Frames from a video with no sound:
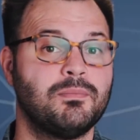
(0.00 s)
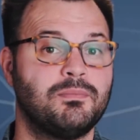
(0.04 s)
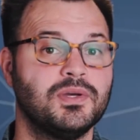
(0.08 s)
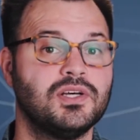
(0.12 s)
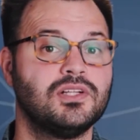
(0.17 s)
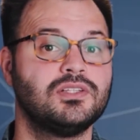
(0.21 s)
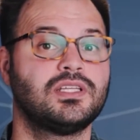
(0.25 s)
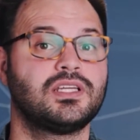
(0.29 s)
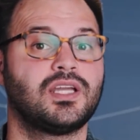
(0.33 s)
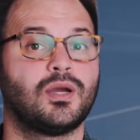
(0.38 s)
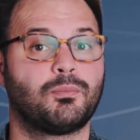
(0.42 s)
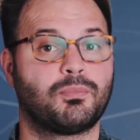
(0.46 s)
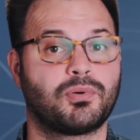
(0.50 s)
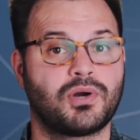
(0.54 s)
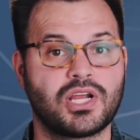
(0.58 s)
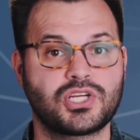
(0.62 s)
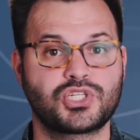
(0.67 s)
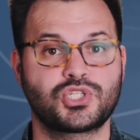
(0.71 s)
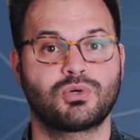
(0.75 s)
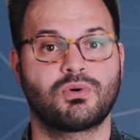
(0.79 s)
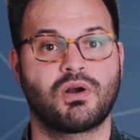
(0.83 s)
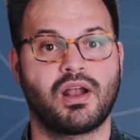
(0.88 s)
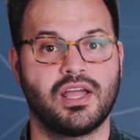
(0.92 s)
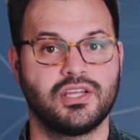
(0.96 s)
building a
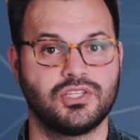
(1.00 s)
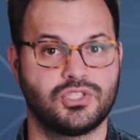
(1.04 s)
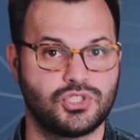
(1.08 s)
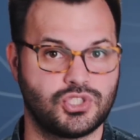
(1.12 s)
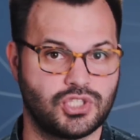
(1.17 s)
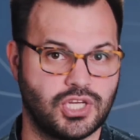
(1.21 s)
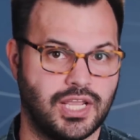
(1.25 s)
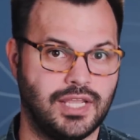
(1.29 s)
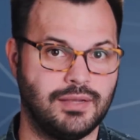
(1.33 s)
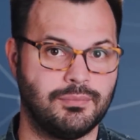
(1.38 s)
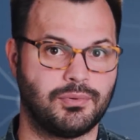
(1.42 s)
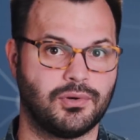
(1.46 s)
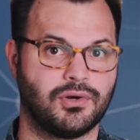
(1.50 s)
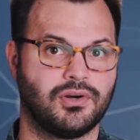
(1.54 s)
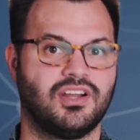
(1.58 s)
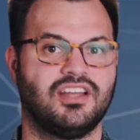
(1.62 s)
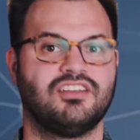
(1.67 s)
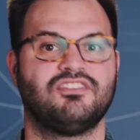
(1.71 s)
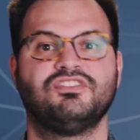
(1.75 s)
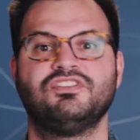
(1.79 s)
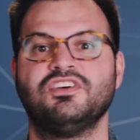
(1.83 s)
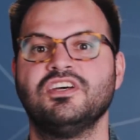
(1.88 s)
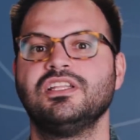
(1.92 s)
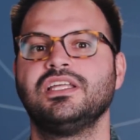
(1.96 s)
pressurized chamber
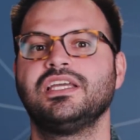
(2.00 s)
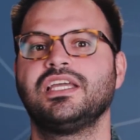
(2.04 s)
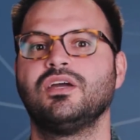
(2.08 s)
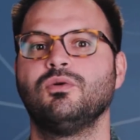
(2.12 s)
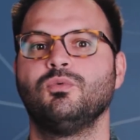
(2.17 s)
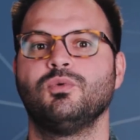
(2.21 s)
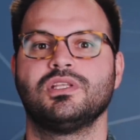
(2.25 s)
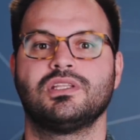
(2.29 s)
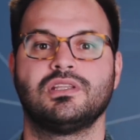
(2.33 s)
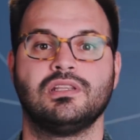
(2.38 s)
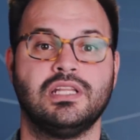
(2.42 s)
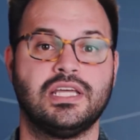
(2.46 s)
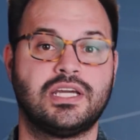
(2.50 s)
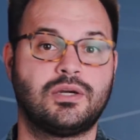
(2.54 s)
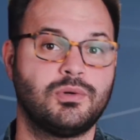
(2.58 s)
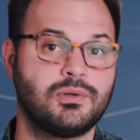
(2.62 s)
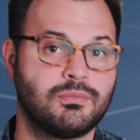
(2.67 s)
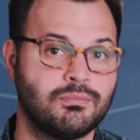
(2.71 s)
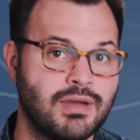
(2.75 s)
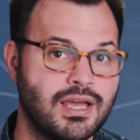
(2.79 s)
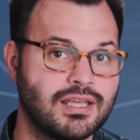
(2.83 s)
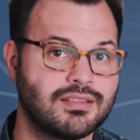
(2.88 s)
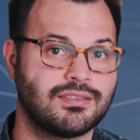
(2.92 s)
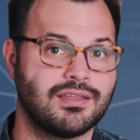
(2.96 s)
and filling it with
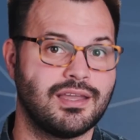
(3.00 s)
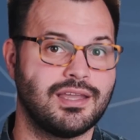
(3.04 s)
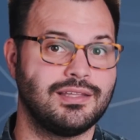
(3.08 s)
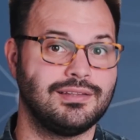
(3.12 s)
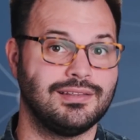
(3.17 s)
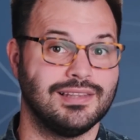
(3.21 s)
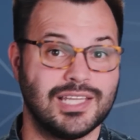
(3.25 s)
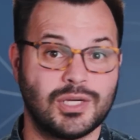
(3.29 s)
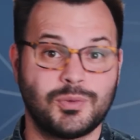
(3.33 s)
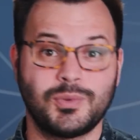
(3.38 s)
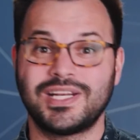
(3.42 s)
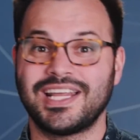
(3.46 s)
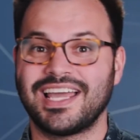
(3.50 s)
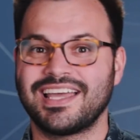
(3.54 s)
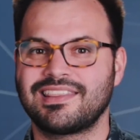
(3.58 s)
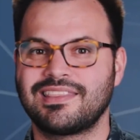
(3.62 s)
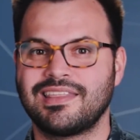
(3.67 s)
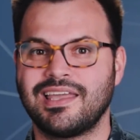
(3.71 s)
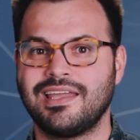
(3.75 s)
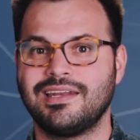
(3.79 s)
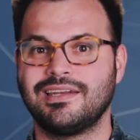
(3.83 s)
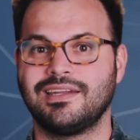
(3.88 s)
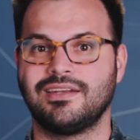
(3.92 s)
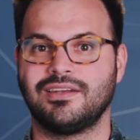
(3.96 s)
liquid methane, liquid
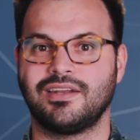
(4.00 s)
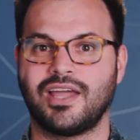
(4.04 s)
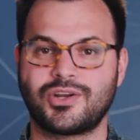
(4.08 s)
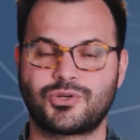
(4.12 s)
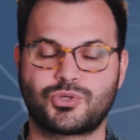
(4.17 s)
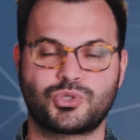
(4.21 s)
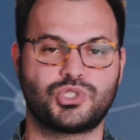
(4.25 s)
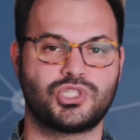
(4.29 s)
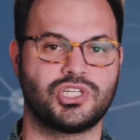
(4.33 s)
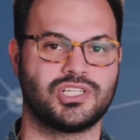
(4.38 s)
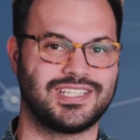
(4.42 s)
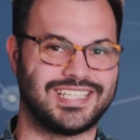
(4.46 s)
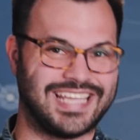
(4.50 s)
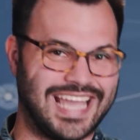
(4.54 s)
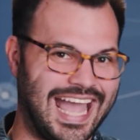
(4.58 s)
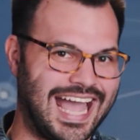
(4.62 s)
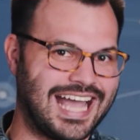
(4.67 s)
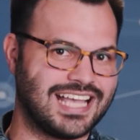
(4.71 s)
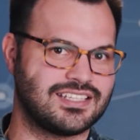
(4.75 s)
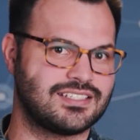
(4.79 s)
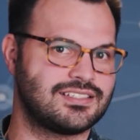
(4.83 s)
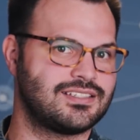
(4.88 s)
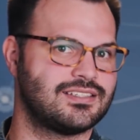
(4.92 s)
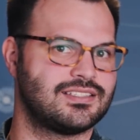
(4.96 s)
ethane, and nitrogen
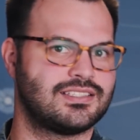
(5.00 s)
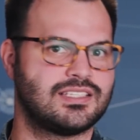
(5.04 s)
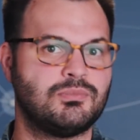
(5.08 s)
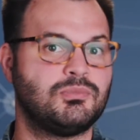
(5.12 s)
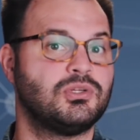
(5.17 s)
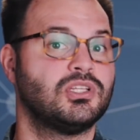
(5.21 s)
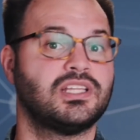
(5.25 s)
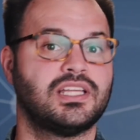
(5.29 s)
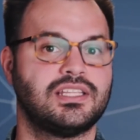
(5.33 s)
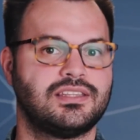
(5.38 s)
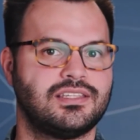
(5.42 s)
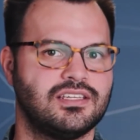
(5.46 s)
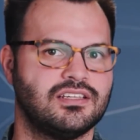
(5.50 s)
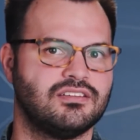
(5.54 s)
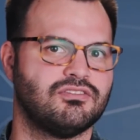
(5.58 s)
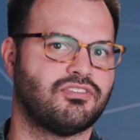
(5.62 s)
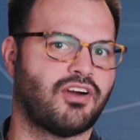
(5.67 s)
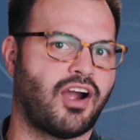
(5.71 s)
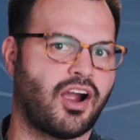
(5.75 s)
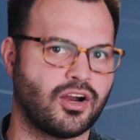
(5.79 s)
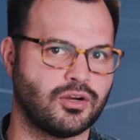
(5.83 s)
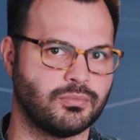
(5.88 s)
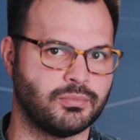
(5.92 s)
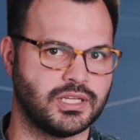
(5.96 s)
gas to simulate the
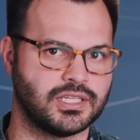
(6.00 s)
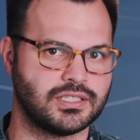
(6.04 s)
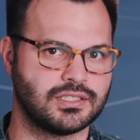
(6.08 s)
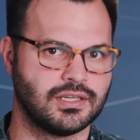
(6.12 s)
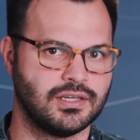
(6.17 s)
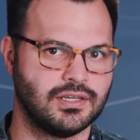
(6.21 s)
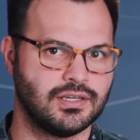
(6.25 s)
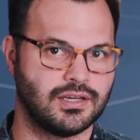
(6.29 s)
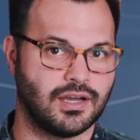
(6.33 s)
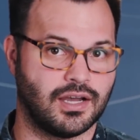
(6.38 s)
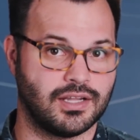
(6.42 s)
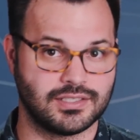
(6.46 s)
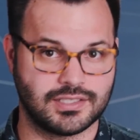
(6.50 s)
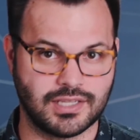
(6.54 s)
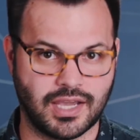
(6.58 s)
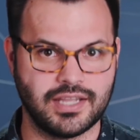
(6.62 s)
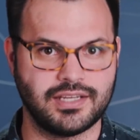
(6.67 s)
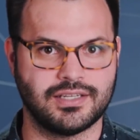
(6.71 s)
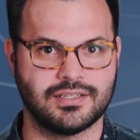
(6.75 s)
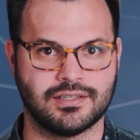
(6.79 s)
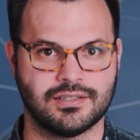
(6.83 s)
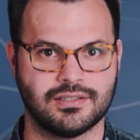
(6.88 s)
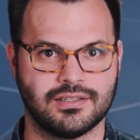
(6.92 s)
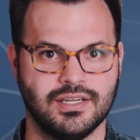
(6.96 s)
environment on
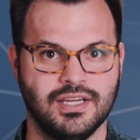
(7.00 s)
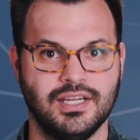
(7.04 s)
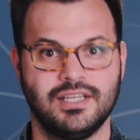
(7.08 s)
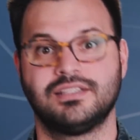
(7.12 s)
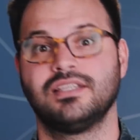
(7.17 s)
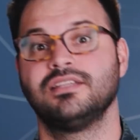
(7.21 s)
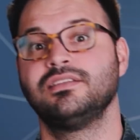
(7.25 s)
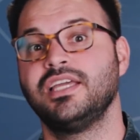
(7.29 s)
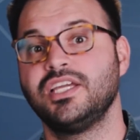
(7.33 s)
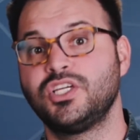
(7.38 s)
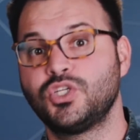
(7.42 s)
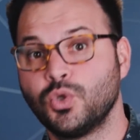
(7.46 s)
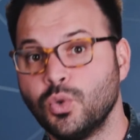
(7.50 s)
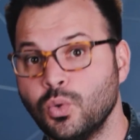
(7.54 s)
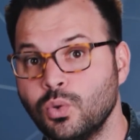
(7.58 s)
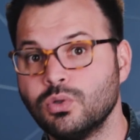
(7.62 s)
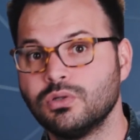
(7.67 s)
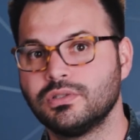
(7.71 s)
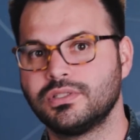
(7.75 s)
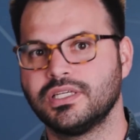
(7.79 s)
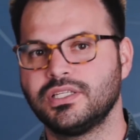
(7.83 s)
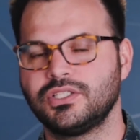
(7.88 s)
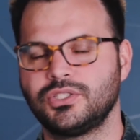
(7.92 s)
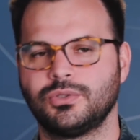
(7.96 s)
Titan. Then they
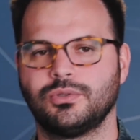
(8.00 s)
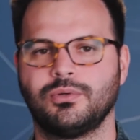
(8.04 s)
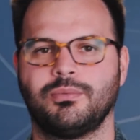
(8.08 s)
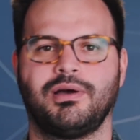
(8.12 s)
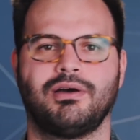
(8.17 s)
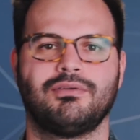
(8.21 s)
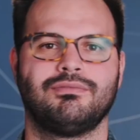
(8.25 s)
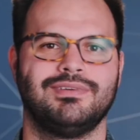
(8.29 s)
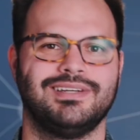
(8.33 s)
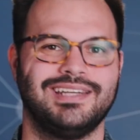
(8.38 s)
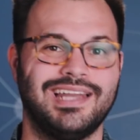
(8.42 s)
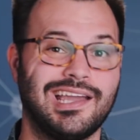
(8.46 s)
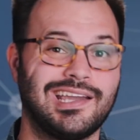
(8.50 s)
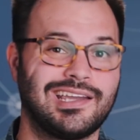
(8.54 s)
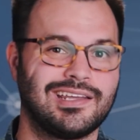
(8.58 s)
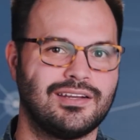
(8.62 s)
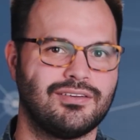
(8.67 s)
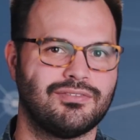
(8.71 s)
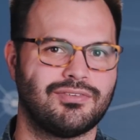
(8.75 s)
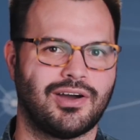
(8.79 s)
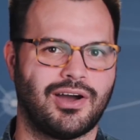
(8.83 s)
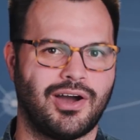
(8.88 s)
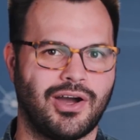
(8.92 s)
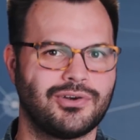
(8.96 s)
cooled it to about
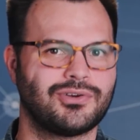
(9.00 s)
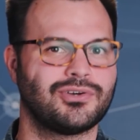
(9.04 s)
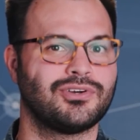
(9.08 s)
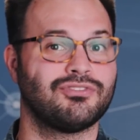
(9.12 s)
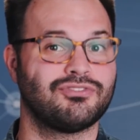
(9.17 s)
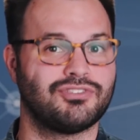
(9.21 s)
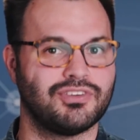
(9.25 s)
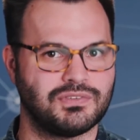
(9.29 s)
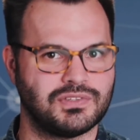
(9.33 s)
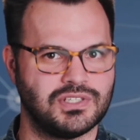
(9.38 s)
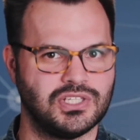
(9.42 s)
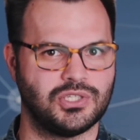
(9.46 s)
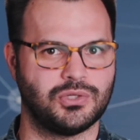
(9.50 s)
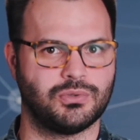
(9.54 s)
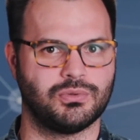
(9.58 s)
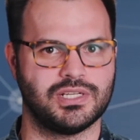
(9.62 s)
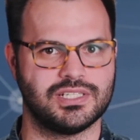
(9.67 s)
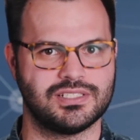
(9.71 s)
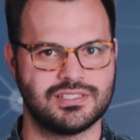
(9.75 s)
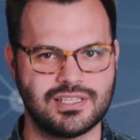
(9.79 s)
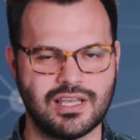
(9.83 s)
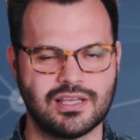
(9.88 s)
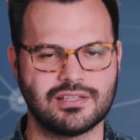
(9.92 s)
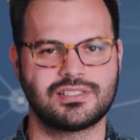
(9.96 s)

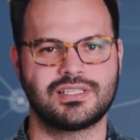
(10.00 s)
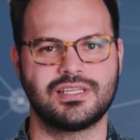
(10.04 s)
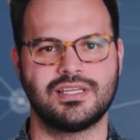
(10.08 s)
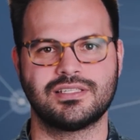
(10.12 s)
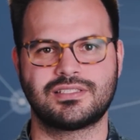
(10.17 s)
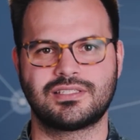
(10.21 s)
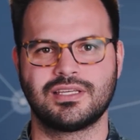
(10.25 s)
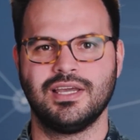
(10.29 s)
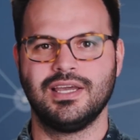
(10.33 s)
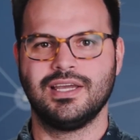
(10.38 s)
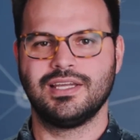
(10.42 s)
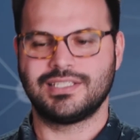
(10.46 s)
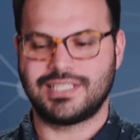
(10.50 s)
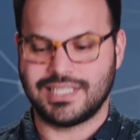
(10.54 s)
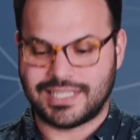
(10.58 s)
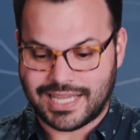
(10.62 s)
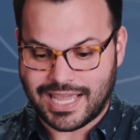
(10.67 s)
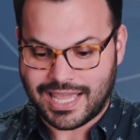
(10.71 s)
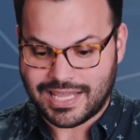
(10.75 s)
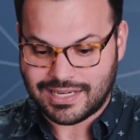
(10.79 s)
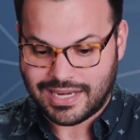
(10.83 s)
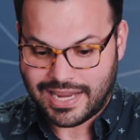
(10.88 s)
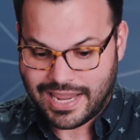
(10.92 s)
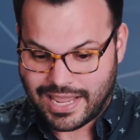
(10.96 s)
-150°C to
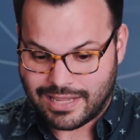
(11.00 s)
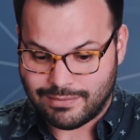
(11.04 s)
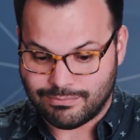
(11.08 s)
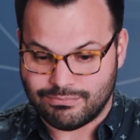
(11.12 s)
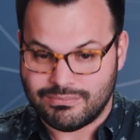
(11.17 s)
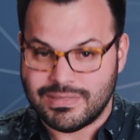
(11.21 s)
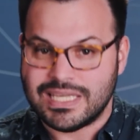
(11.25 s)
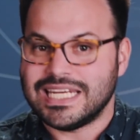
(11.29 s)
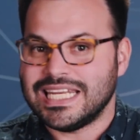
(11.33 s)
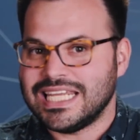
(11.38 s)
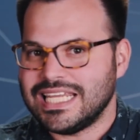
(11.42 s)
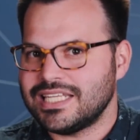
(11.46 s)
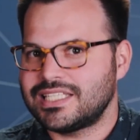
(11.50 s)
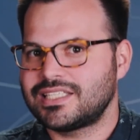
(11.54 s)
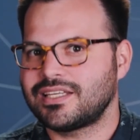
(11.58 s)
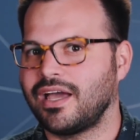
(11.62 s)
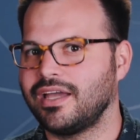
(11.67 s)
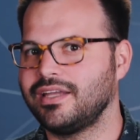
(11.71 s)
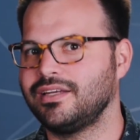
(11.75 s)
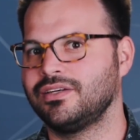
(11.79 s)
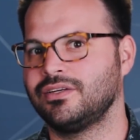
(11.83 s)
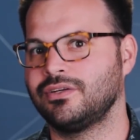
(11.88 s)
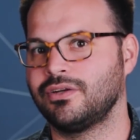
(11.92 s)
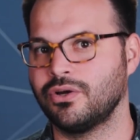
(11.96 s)
get a mini
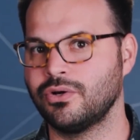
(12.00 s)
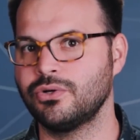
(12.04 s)
Titan